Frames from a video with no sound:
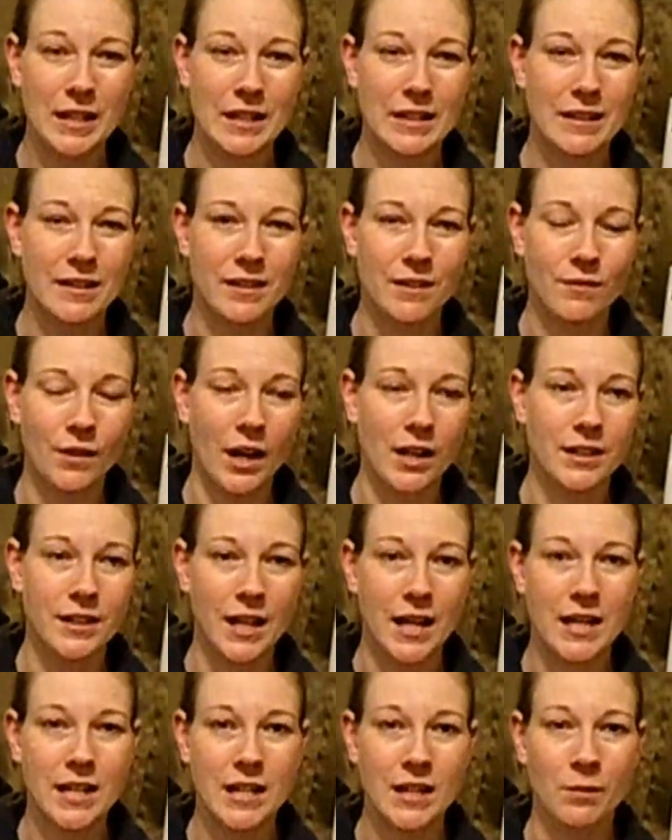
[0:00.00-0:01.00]
It's not
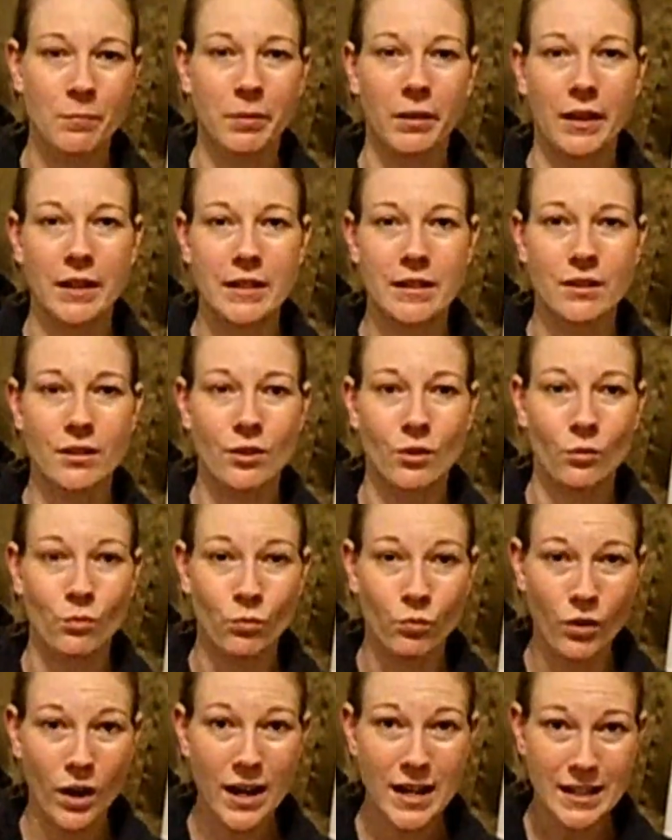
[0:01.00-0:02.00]
taking place
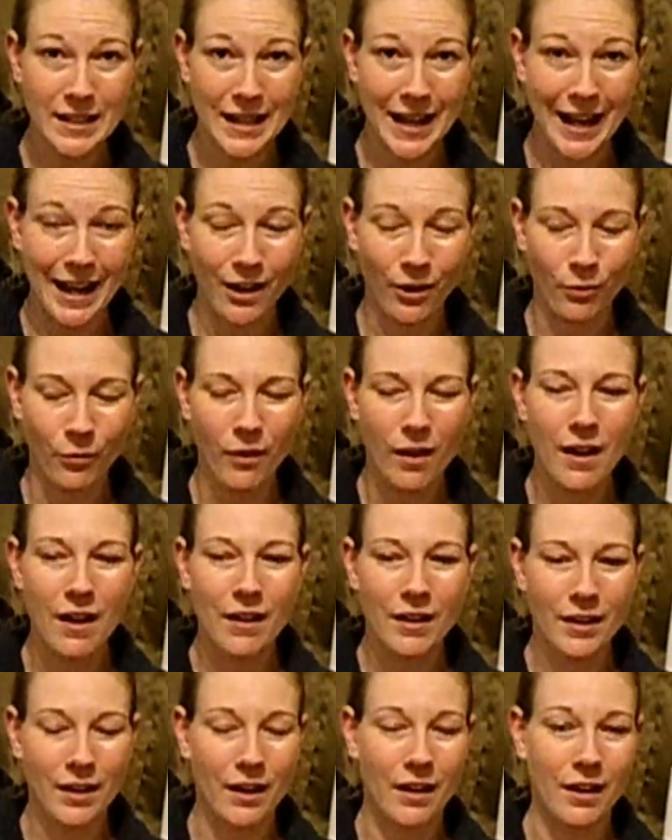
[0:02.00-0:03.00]
right now,
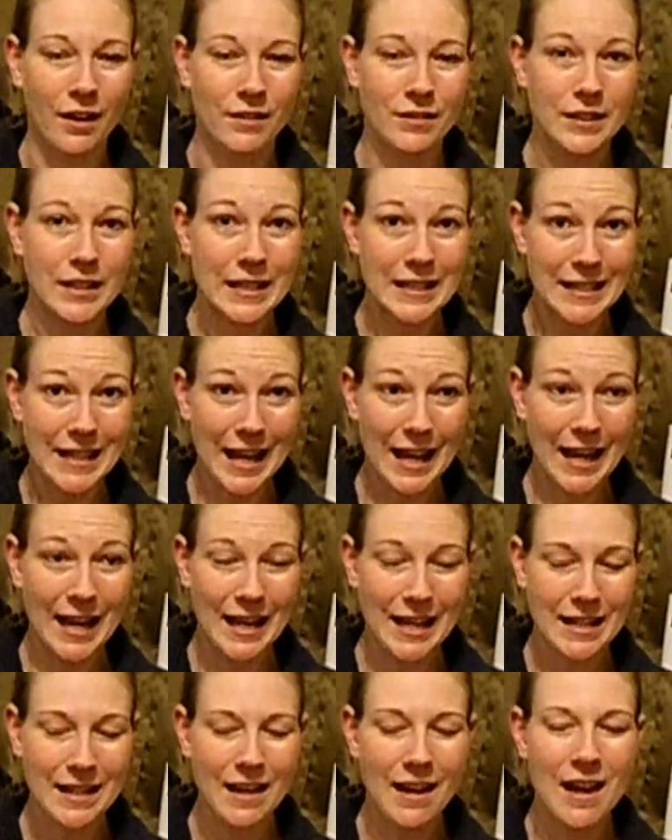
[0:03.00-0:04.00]

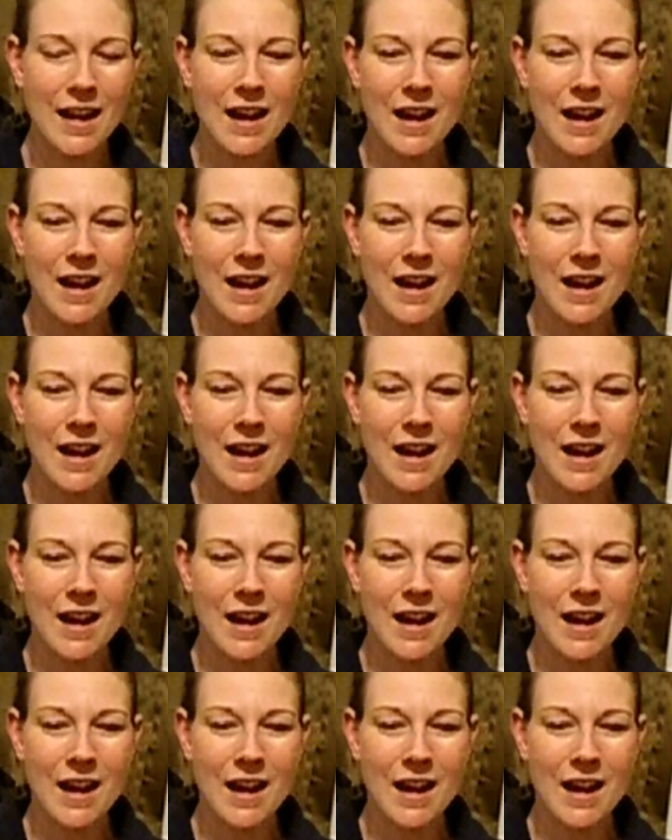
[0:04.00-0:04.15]
today.